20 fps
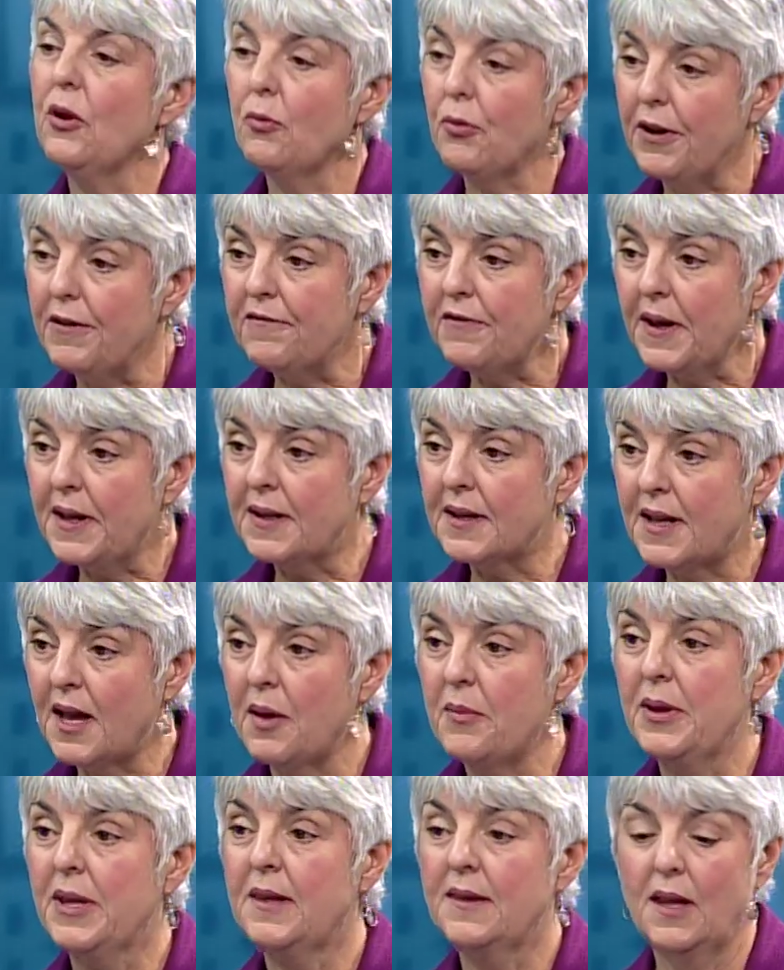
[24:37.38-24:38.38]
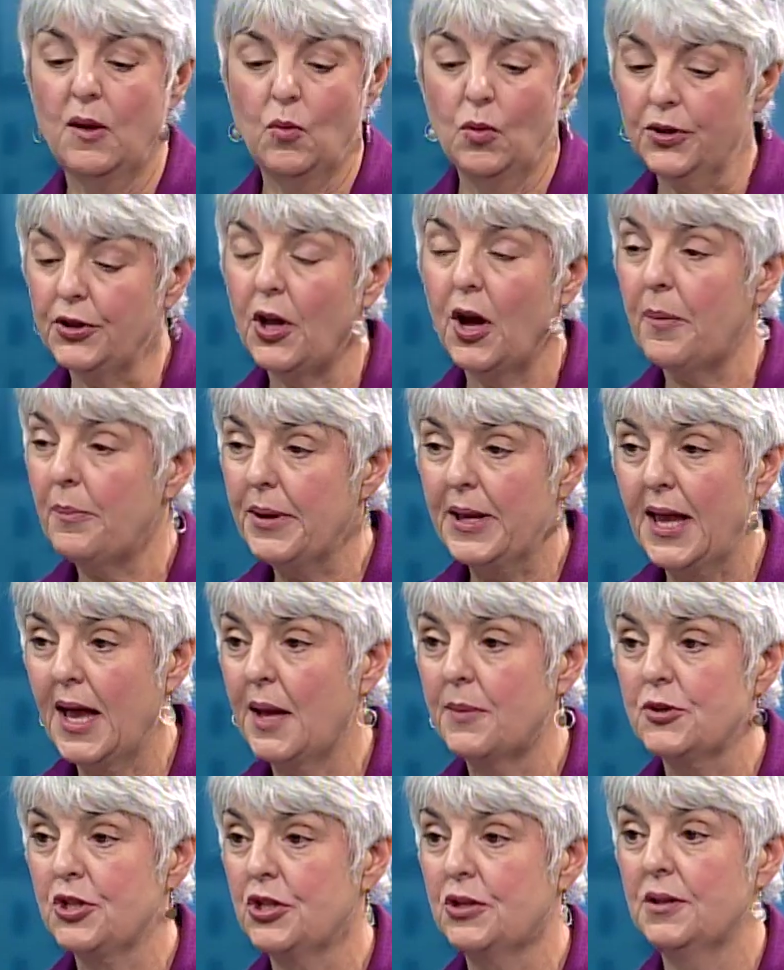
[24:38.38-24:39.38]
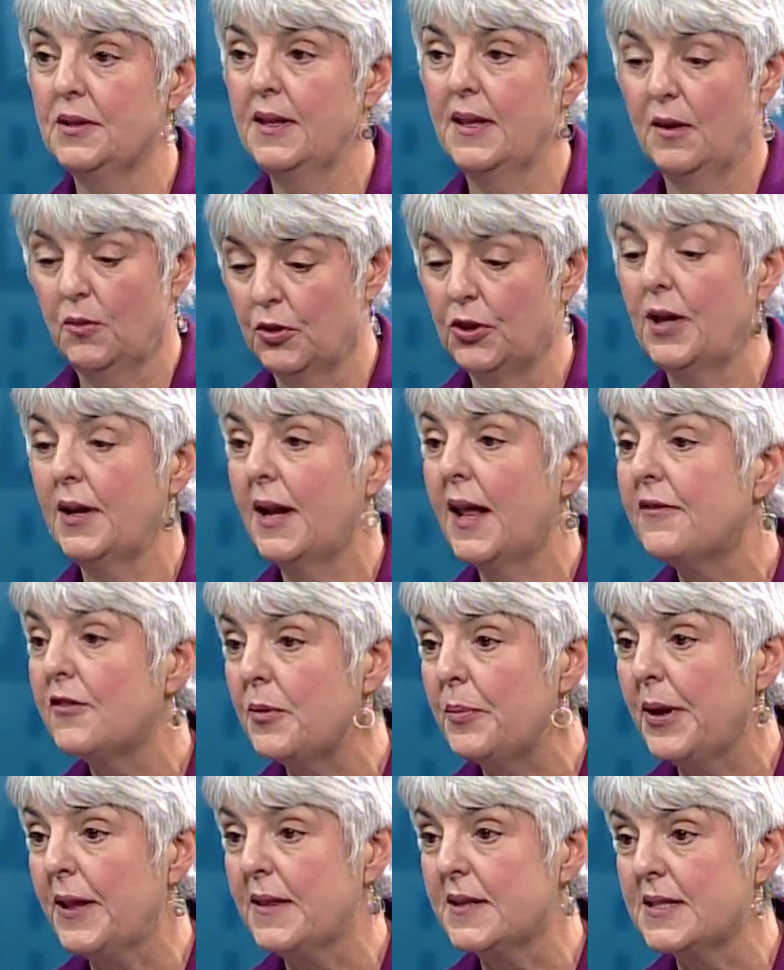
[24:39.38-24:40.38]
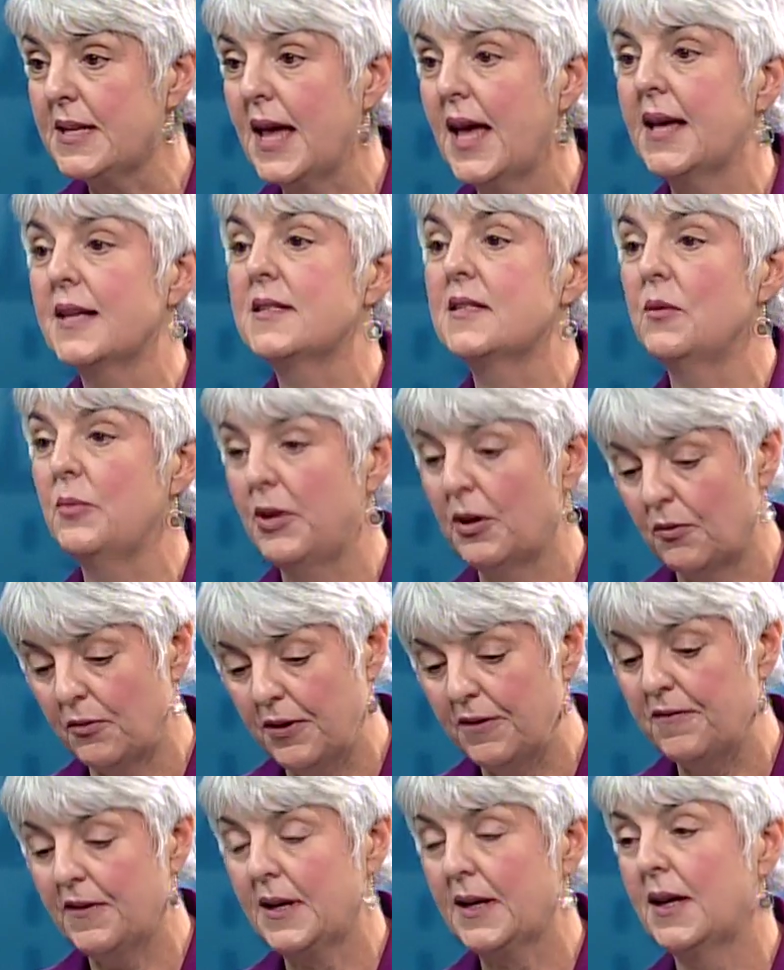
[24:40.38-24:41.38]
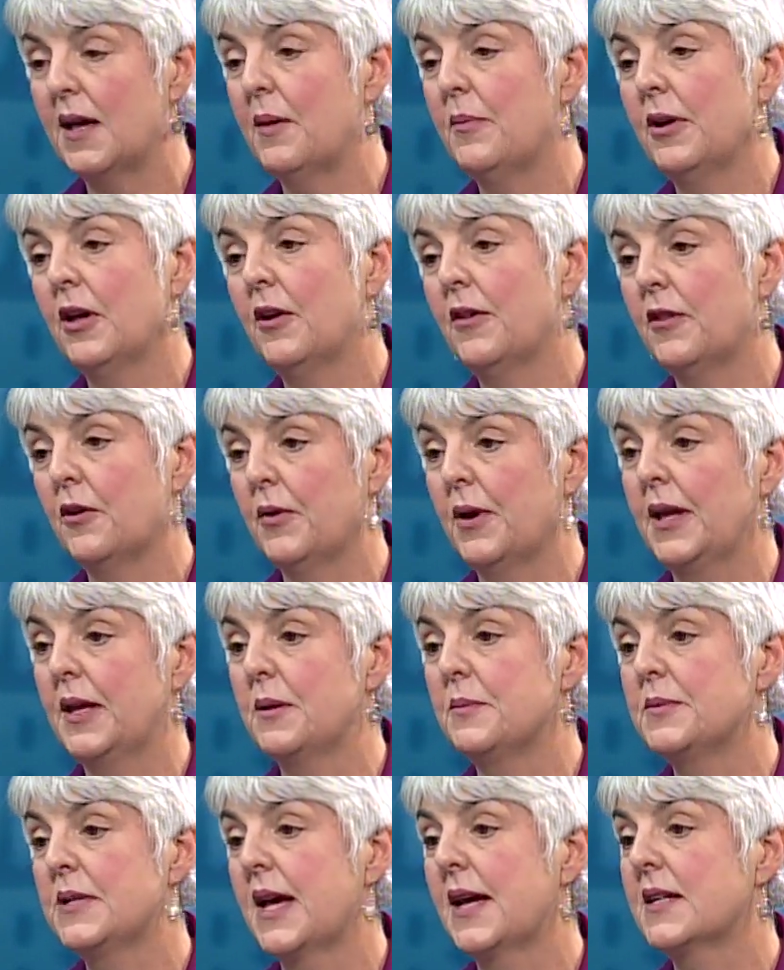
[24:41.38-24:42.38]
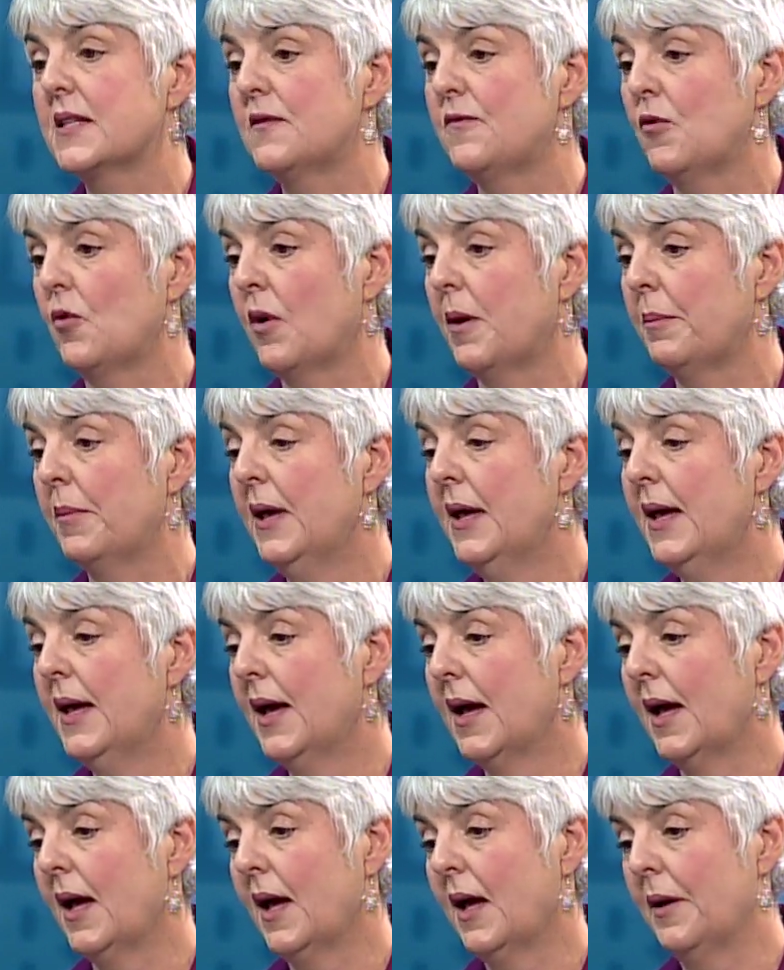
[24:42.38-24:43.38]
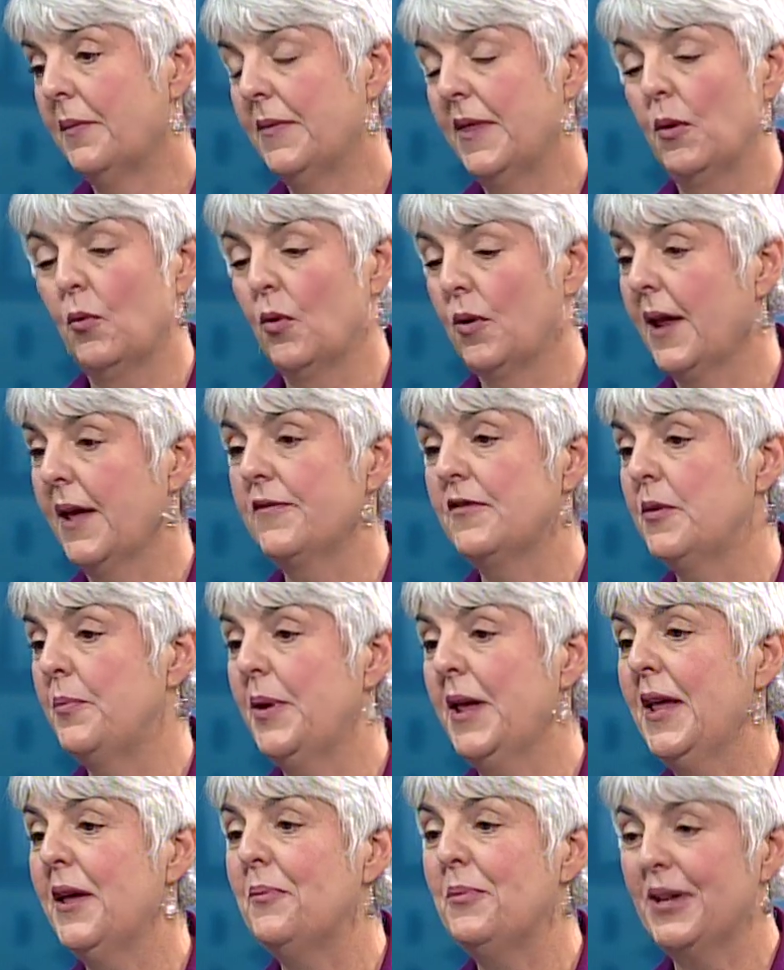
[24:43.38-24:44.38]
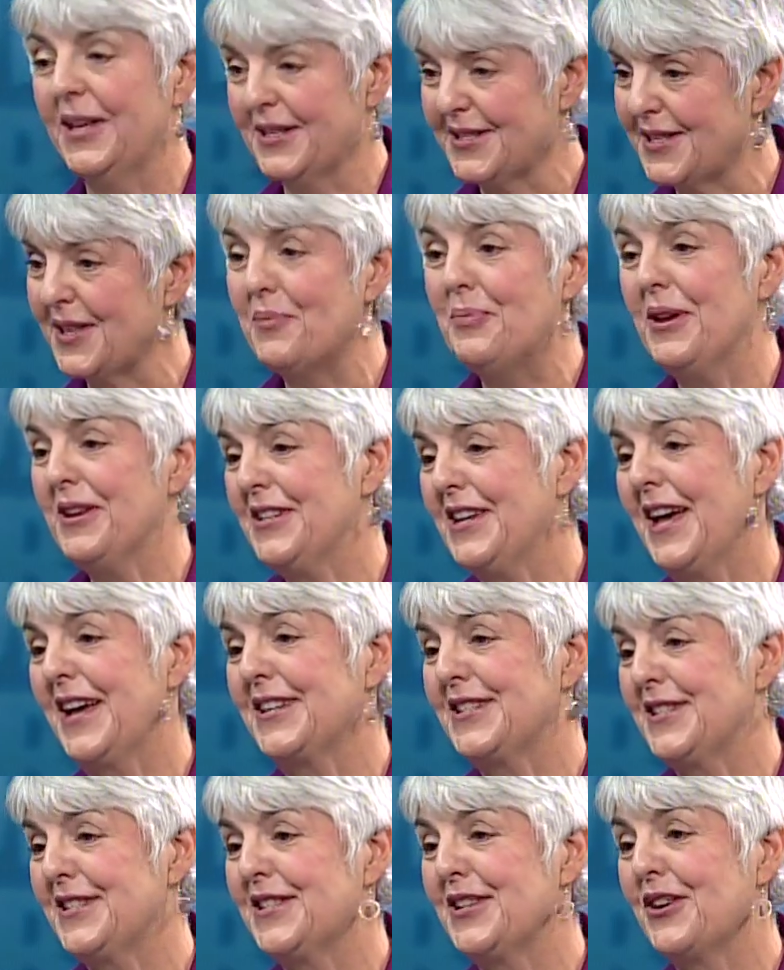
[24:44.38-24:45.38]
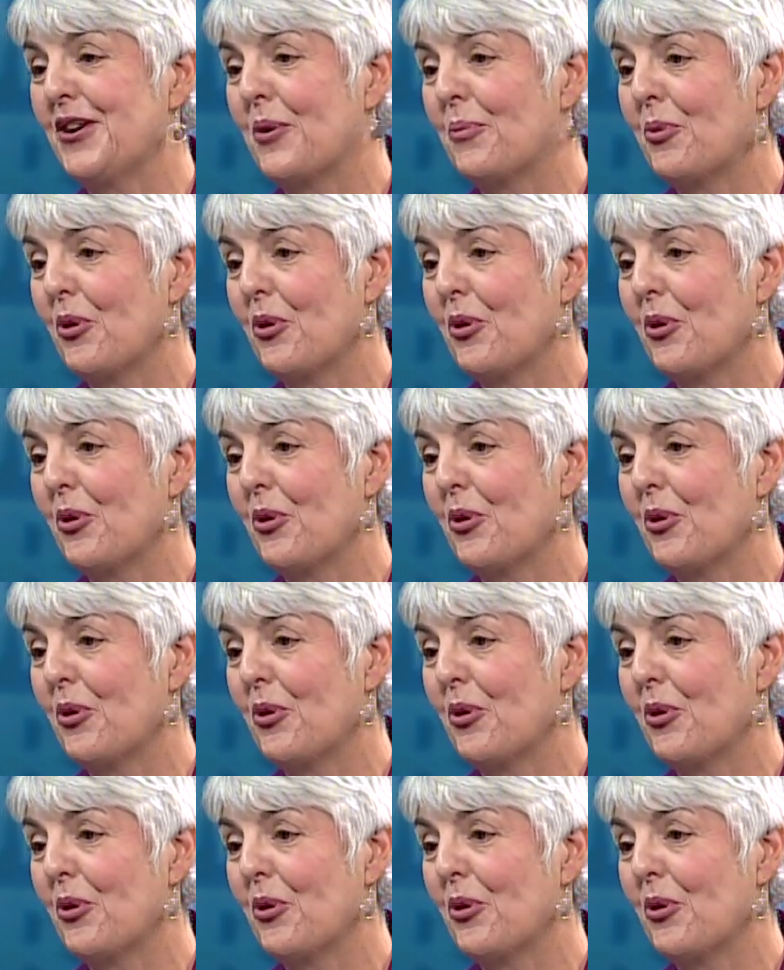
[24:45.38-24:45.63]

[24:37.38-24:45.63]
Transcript: a refund coming. They will not be captured. They will not have to pay the tax. There'll be a refund coming on their income tax form. They won't have to pay it because they pay taxes in our